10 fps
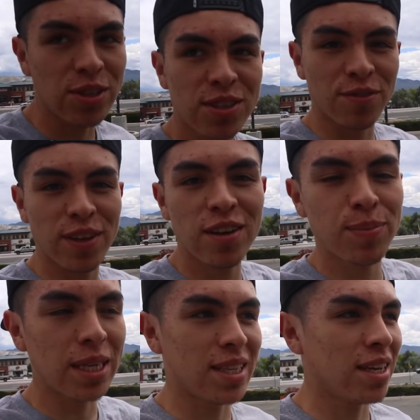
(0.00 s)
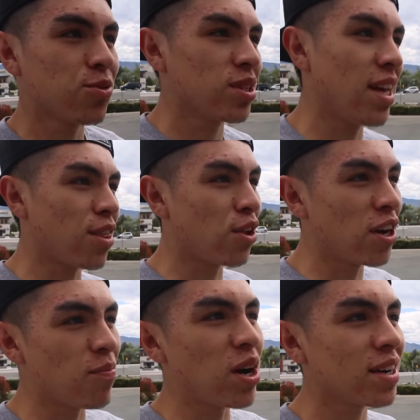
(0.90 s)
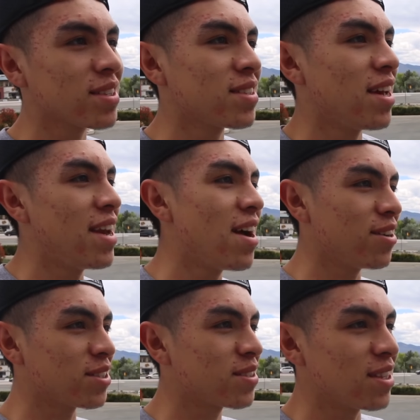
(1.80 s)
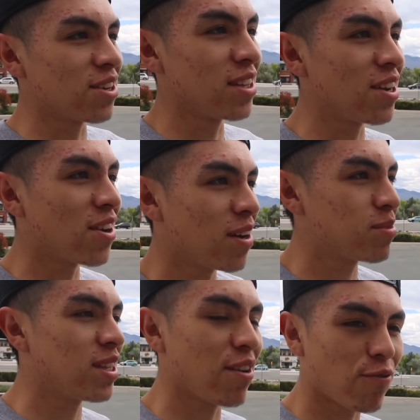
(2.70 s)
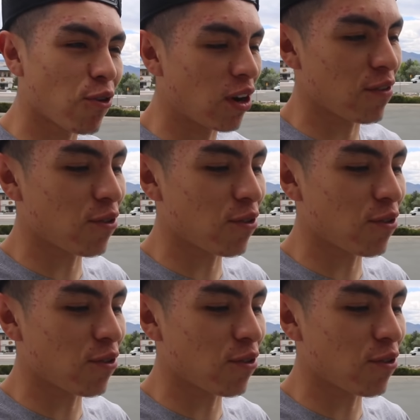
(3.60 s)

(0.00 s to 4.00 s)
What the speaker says: We used to fill up our tanks with like 30 bucks and now it's literally going up to like $40,